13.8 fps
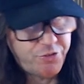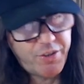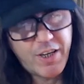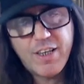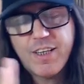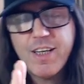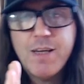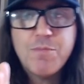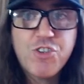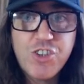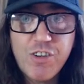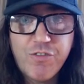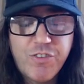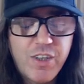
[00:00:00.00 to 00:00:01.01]
They're going to keep
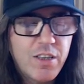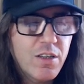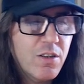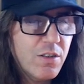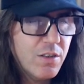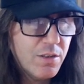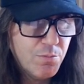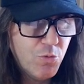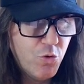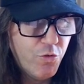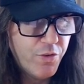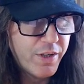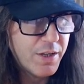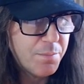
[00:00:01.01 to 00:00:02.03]
shifting the,
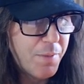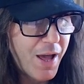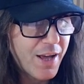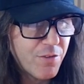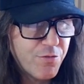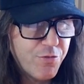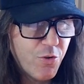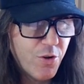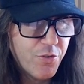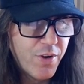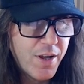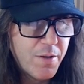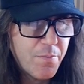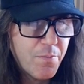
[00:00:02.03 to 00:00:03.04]
moving it back and forth,
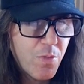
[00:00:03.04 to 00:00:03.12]
right?